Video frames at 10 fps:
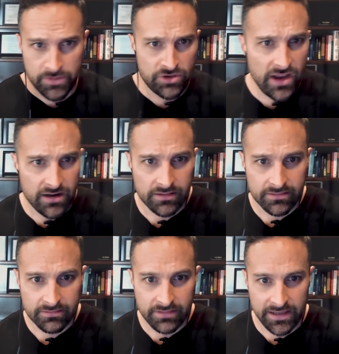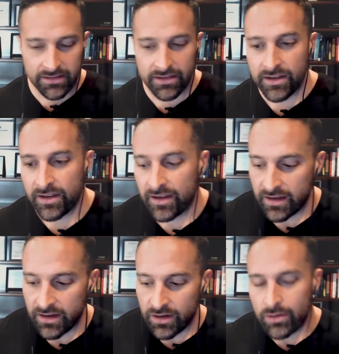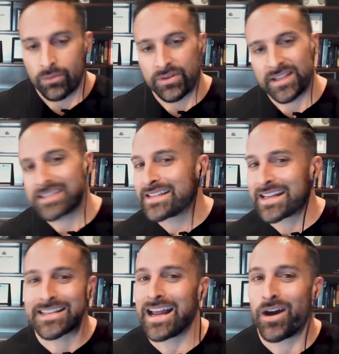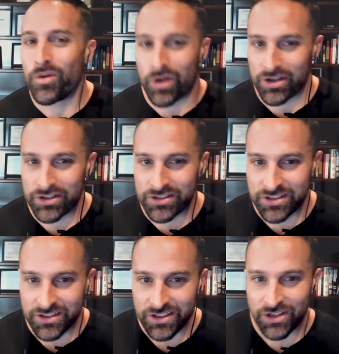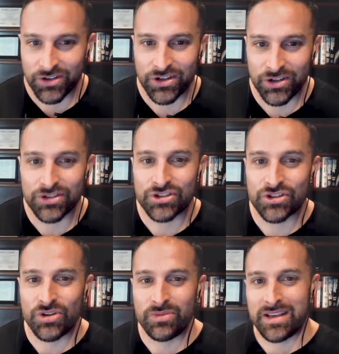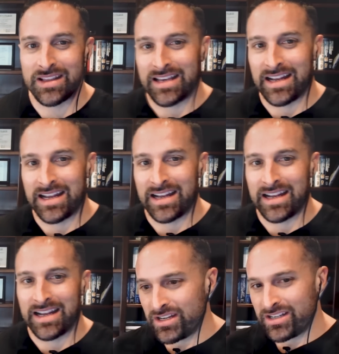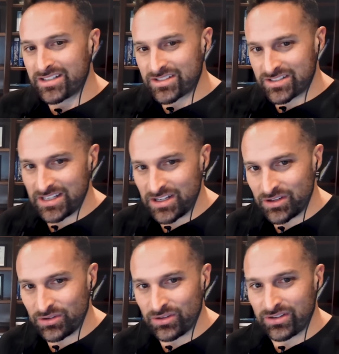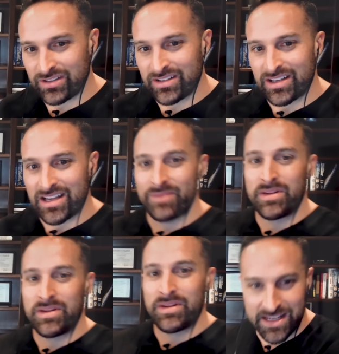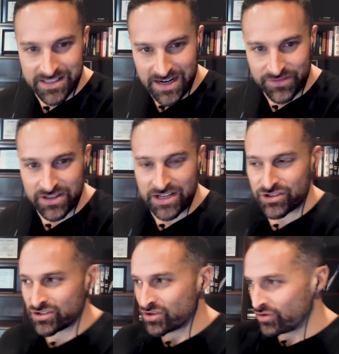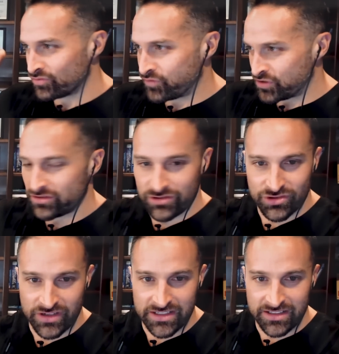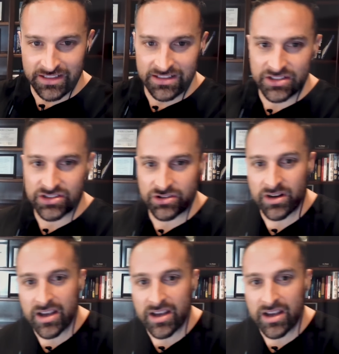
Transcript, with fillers: I mean, you're there, right? That's that's not how it works. You're, you're assuming that every single amino acid after that just goes whoosh, straight to lean tissue.